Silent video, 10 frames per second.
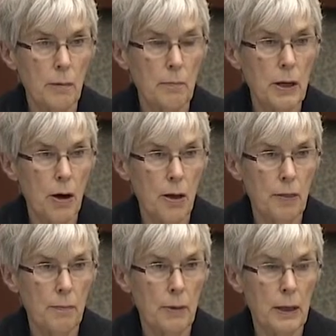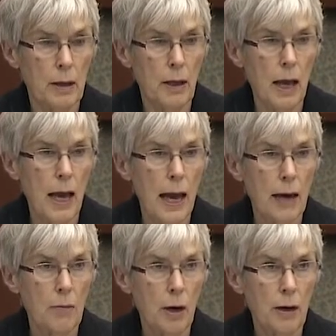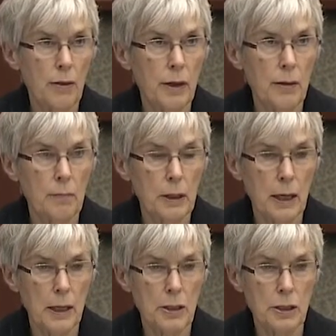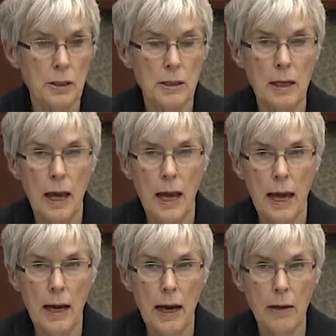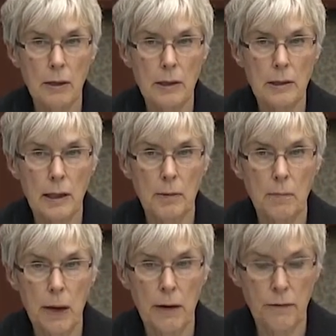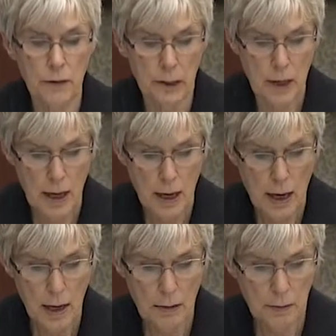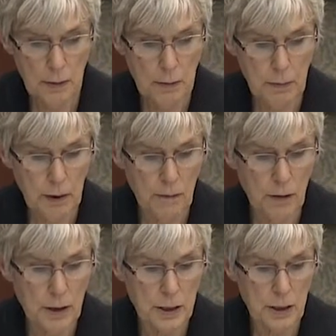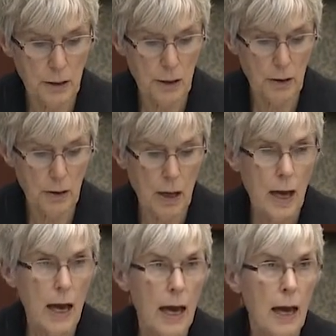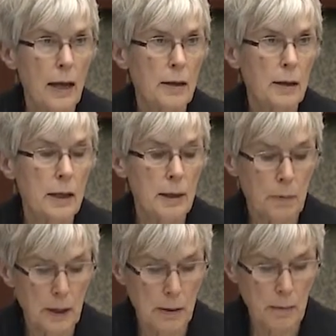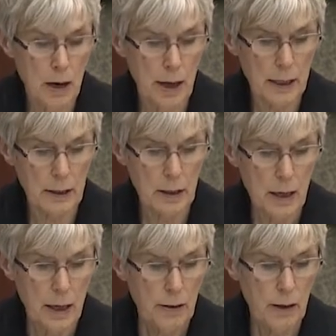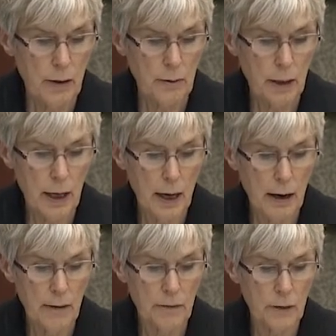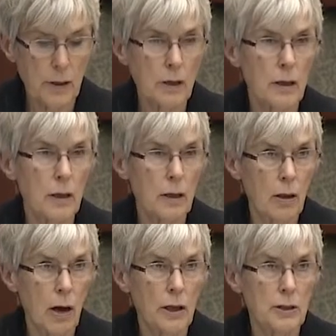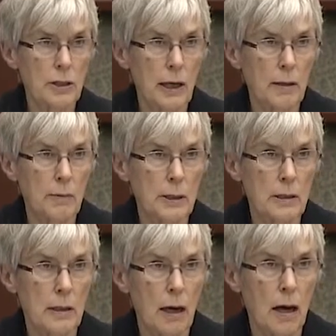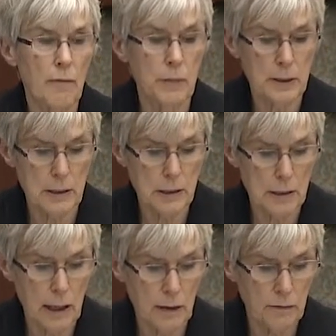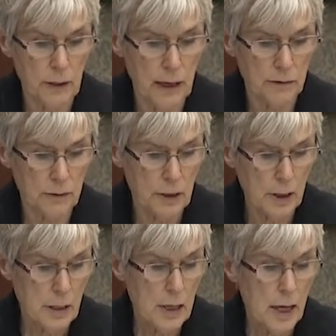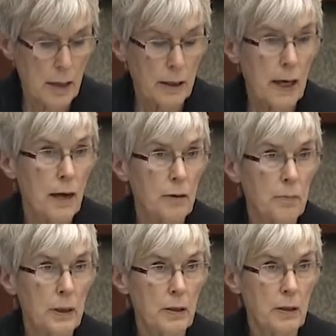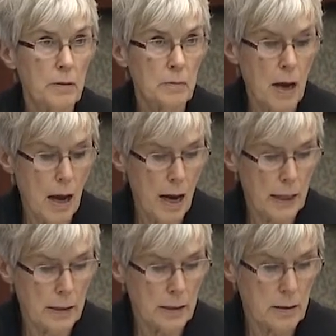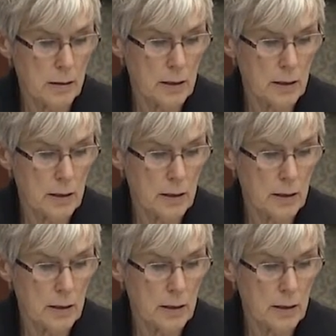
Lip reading: beyond the bill and what are the implications and how does it benefit the people of Ontario. And keeping in mind that we have large segments of business that have left. Caterpillar, Heinz,